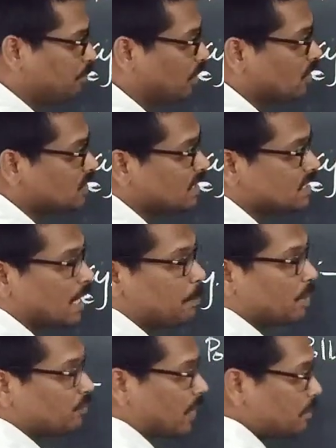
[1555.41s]
because it is
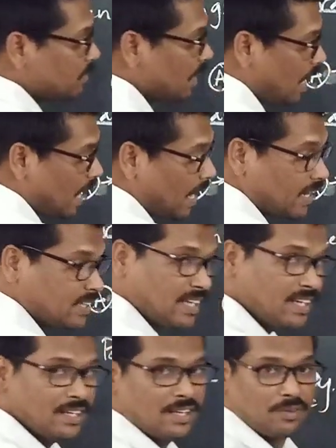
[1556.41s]
coming from
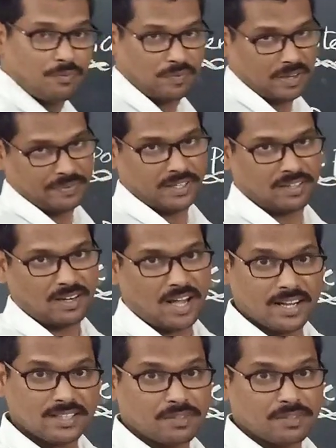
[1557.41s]
another flower.